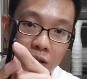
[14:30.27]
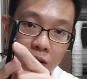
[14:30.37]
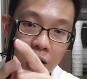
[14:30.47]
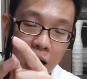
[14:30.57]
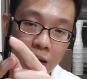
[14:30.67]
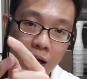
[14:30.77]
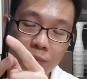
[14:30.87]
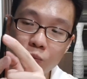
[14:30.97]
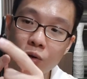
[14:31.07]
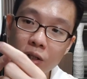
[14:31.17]
Okay,
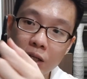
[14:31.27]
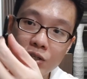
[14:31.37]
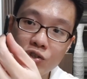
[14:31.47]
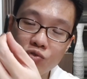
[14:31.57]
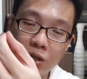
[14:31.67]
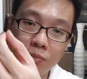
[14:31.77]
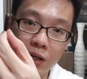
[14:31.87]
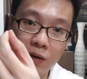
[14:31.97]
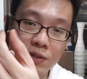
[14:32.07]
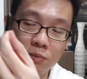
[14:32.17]
I'm worried the string might
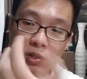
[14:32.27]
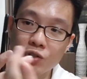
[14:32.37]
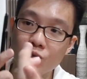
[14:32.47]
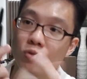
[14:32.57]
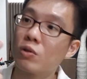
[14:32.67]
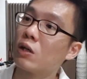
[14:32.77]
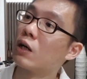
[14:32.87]
have some issue.